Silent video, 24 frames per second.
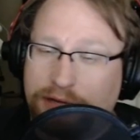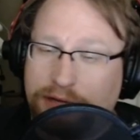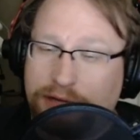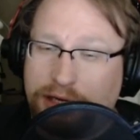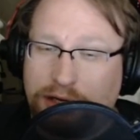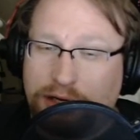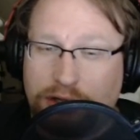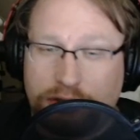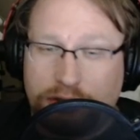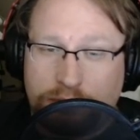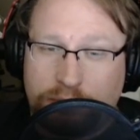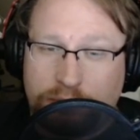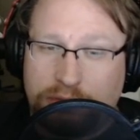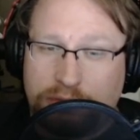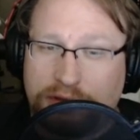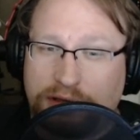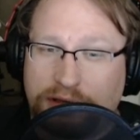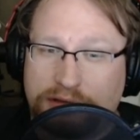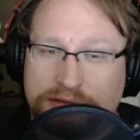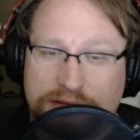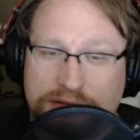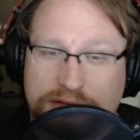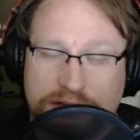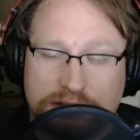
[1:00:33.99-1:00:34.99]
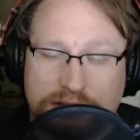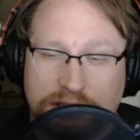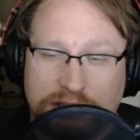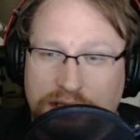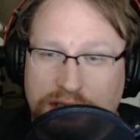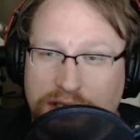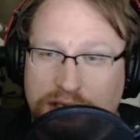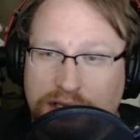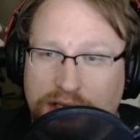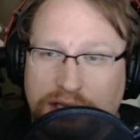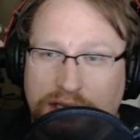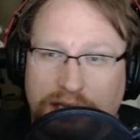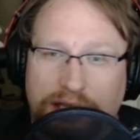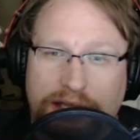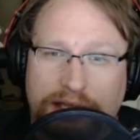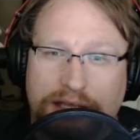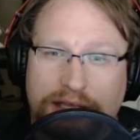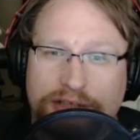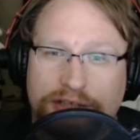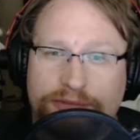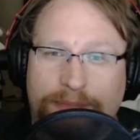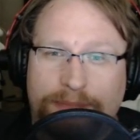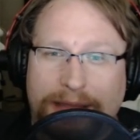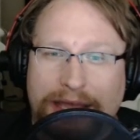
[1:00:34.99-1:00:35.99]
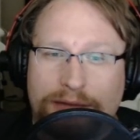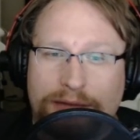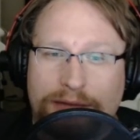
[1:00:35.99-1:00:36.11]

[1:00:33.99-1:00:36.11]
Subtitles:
I read all the books, and it was